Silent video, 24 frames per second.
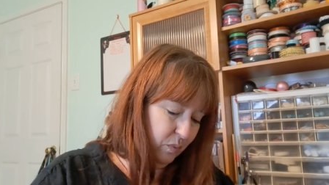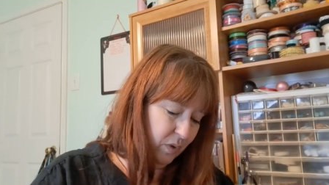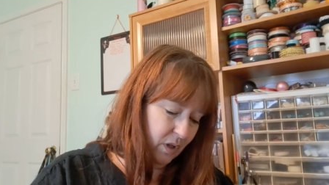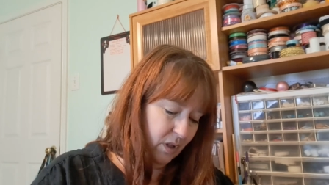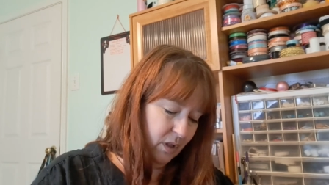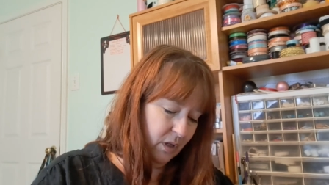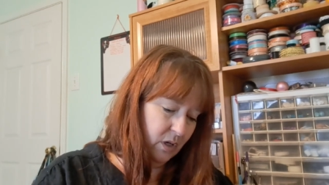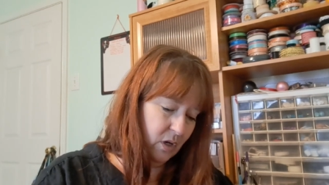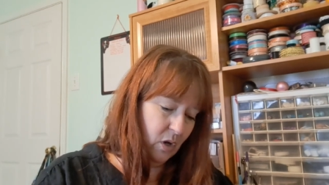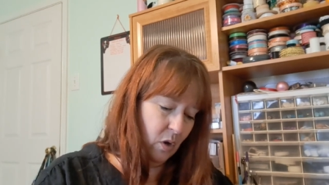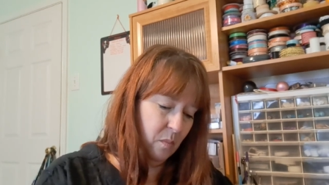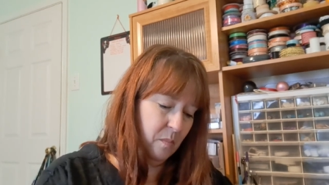
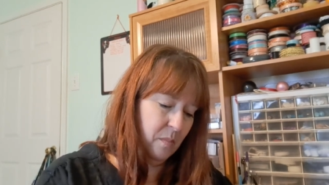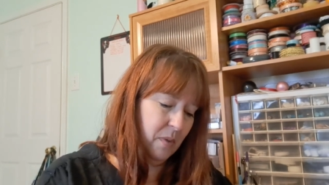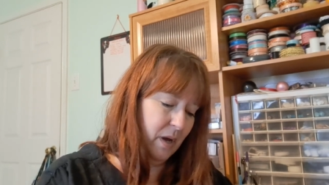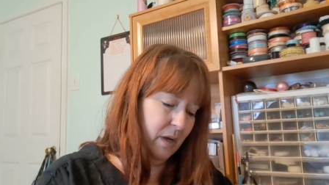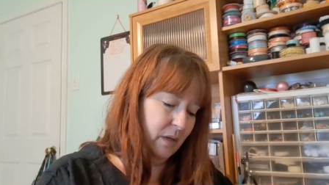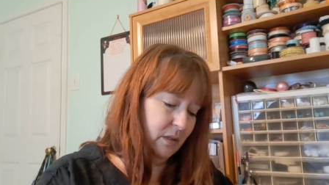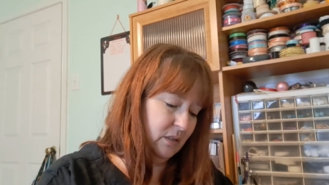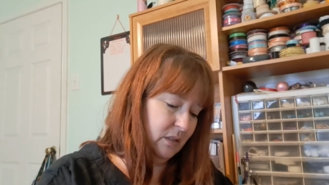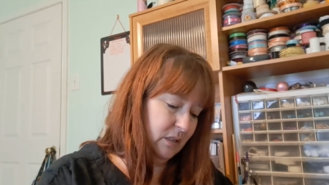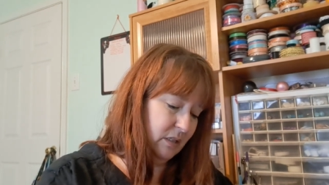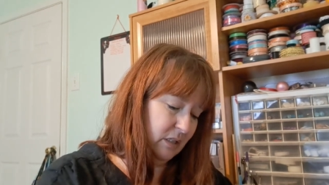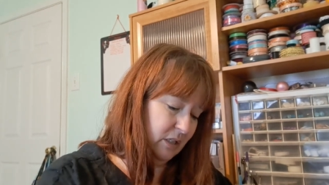really don't
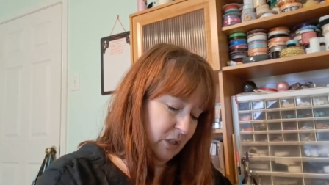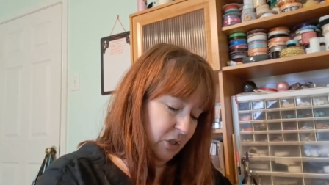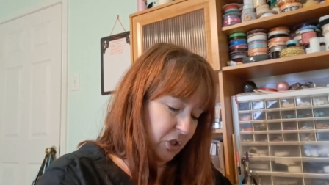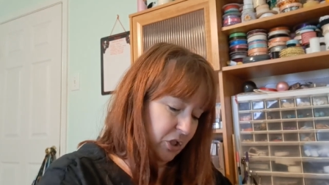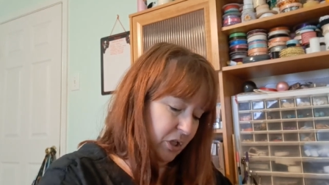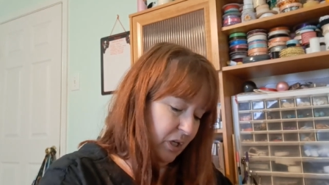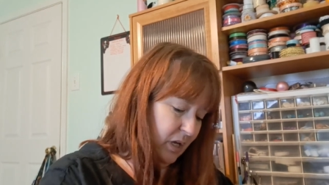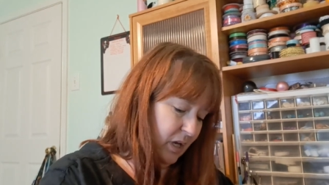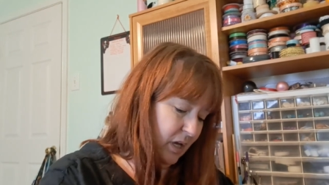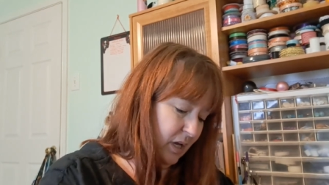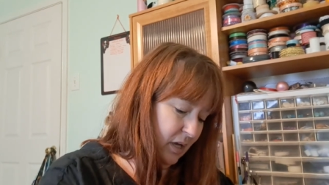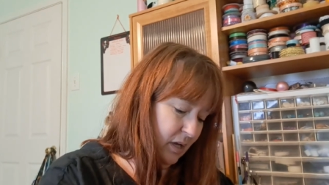mind
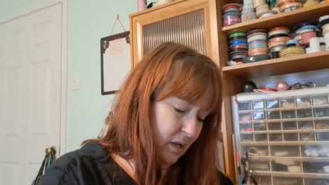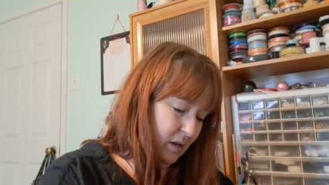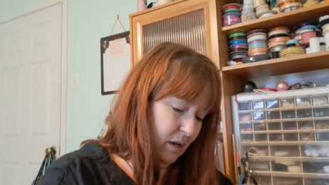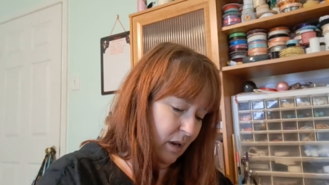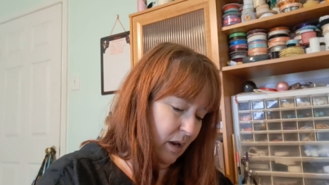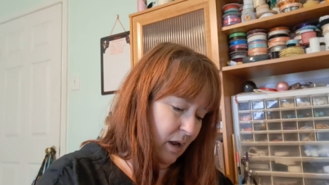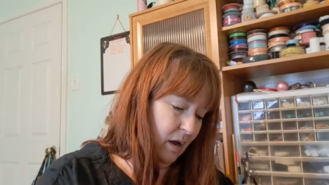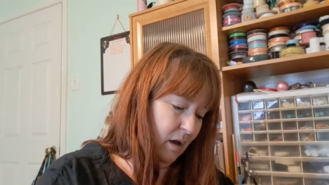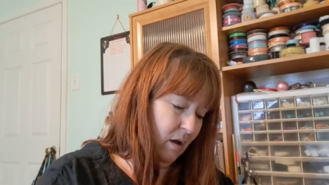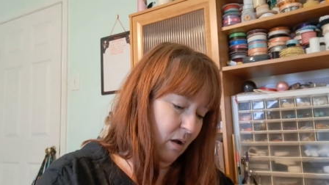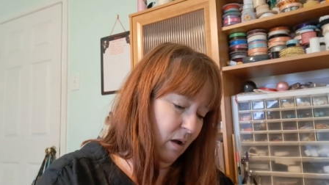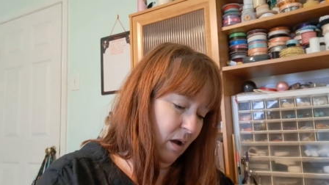stitching it.
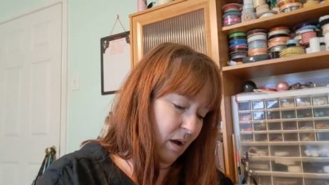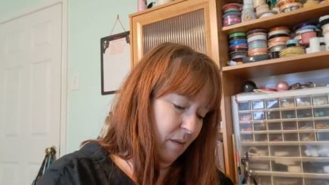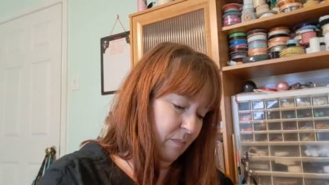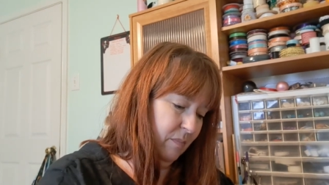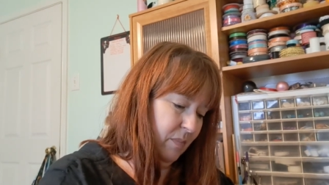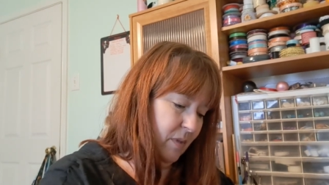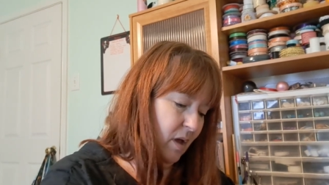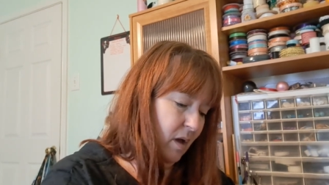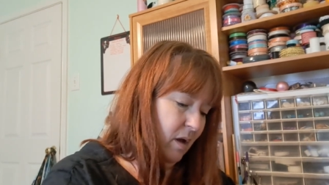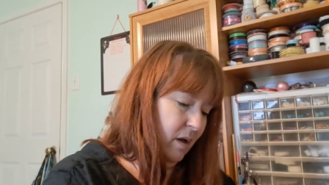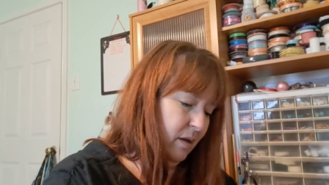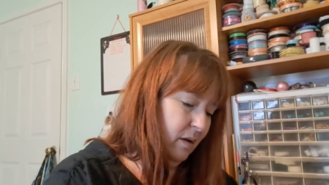Now, I'm
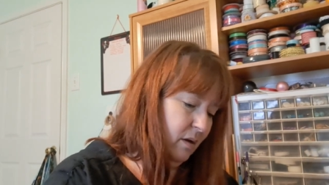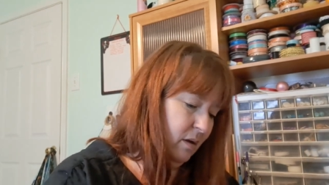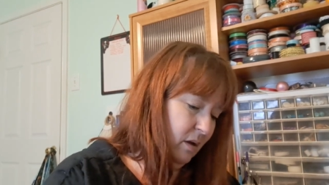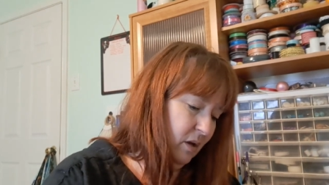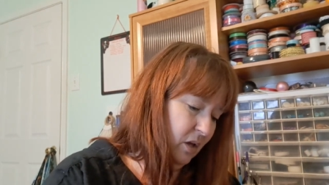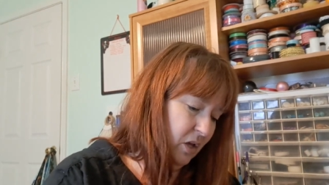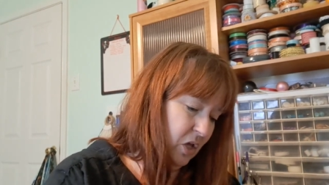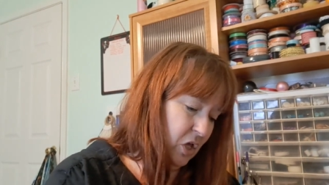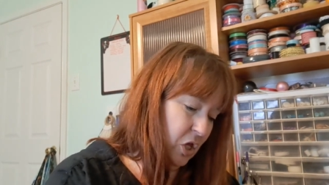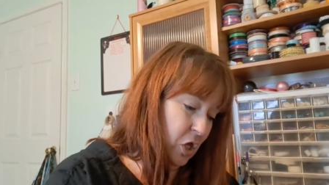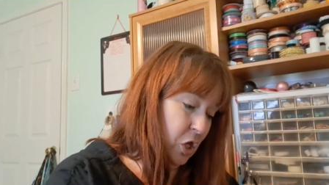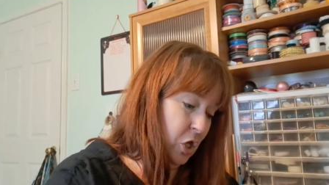not
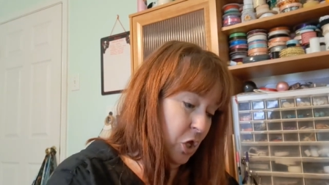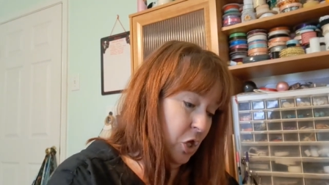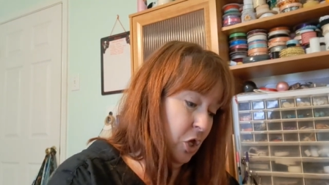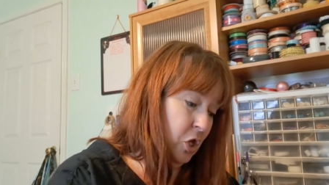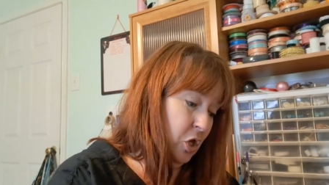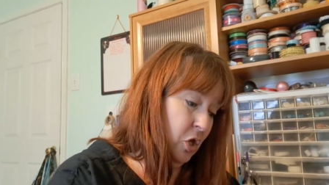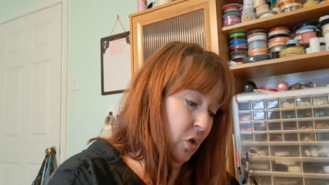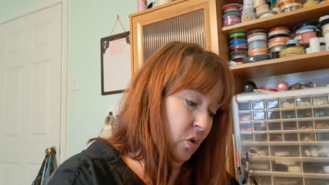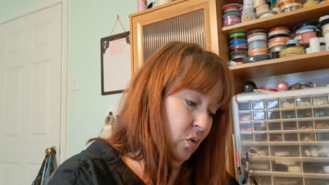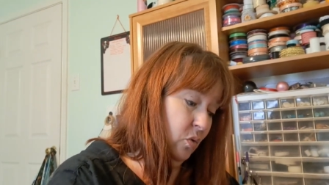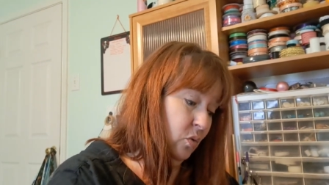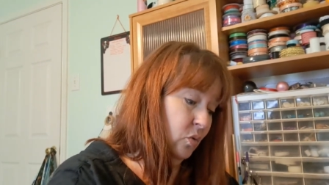a
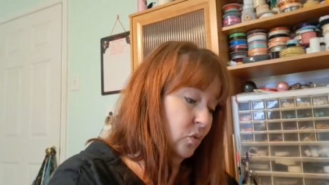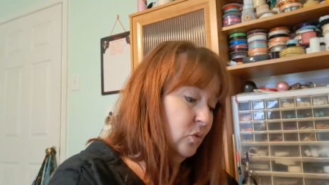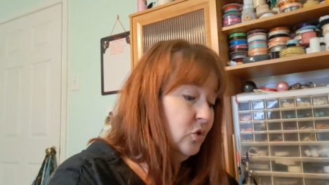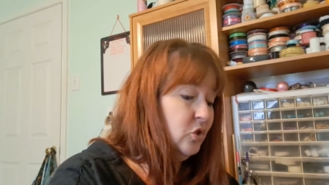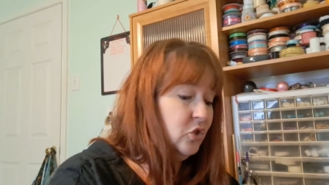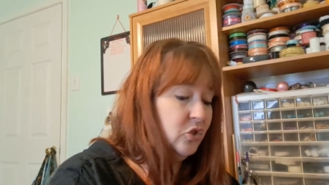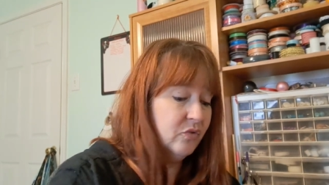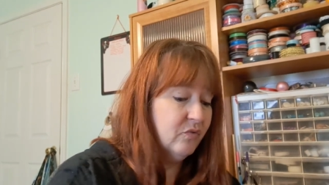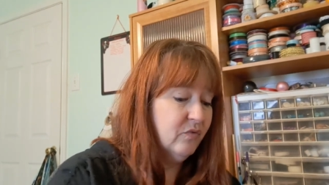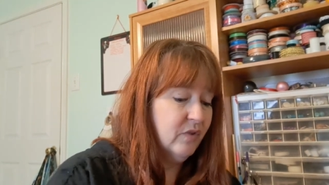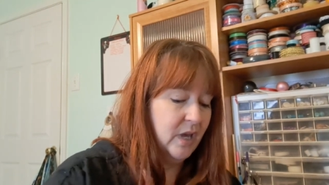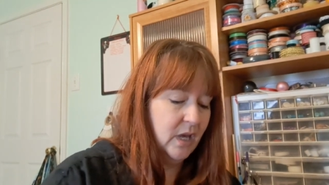
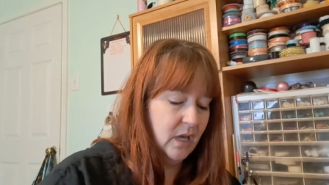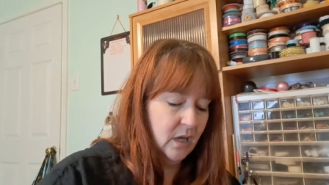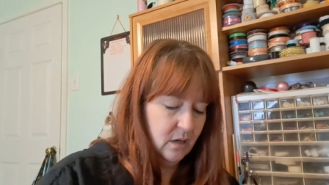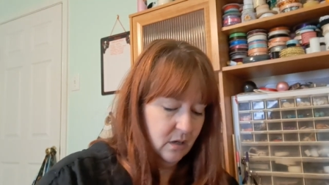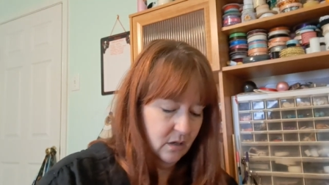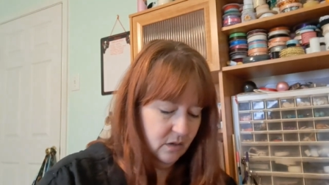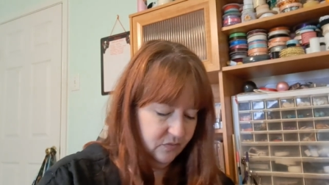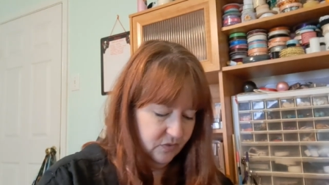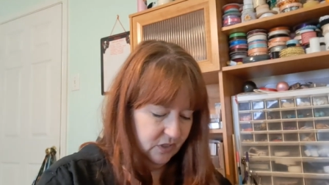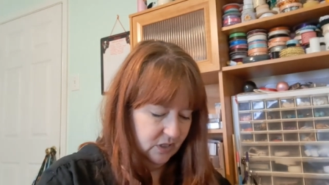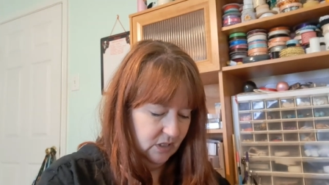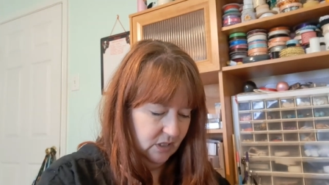huge
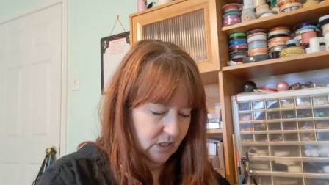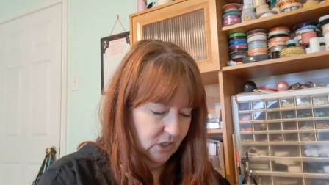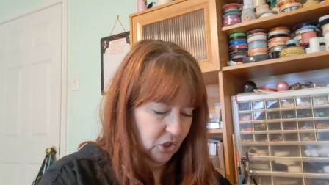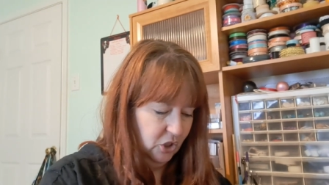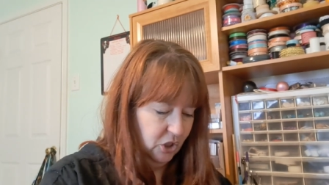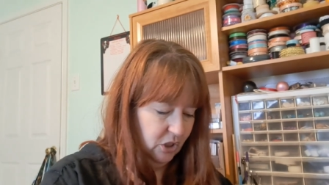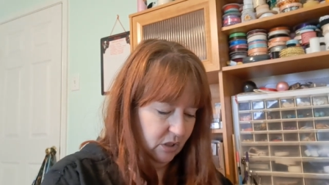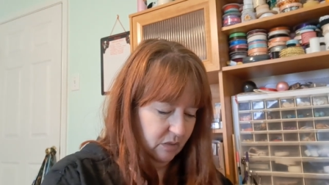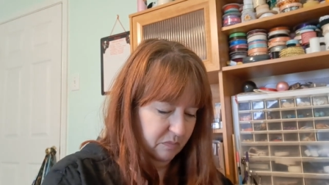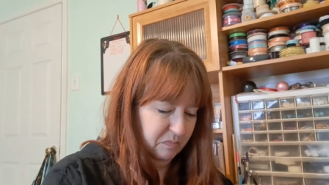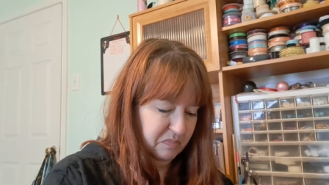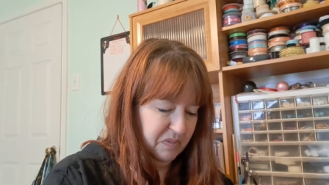fan of
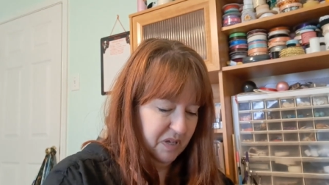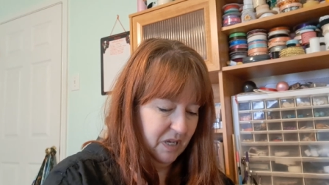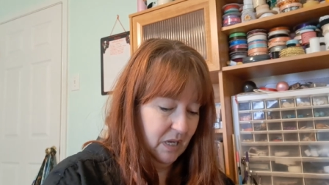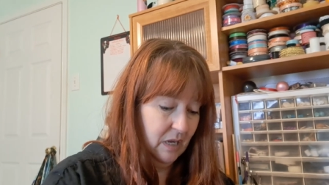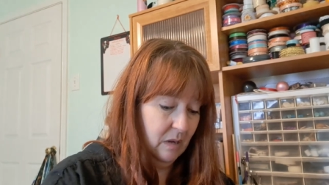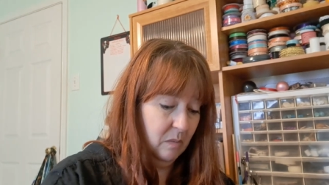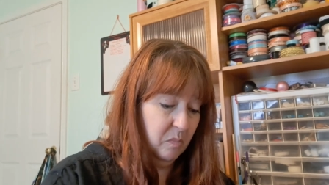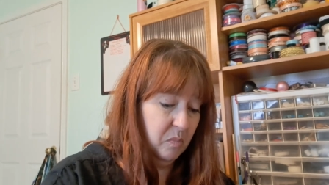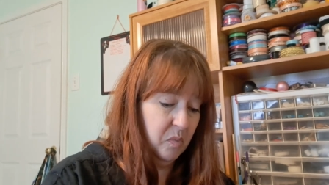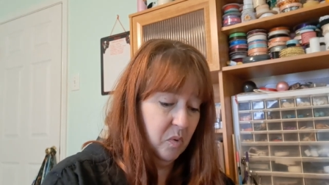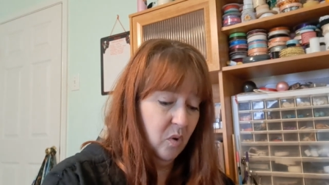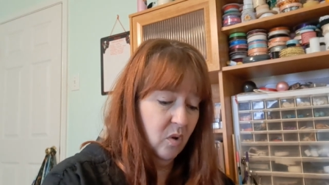stitching
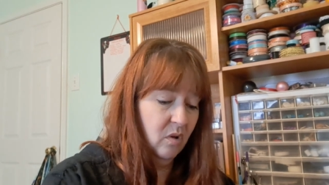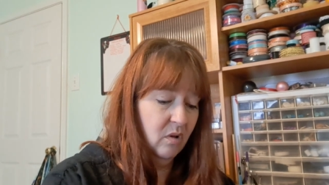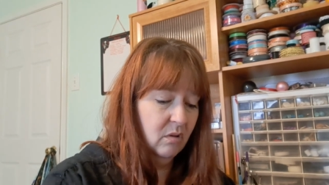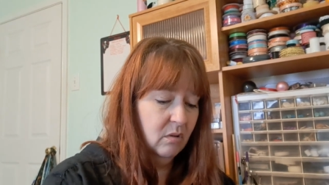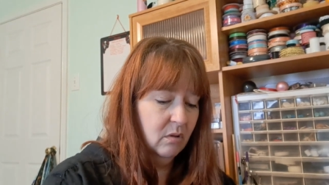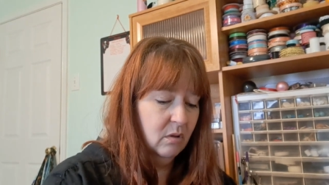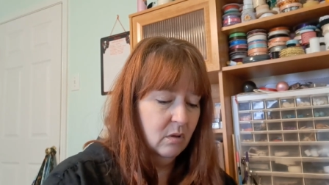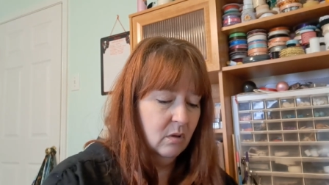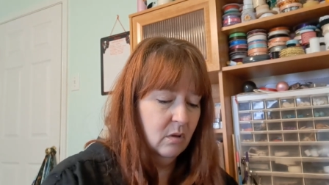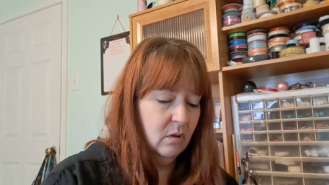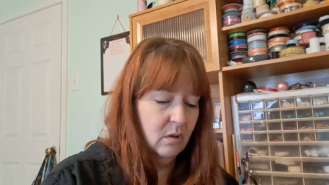people,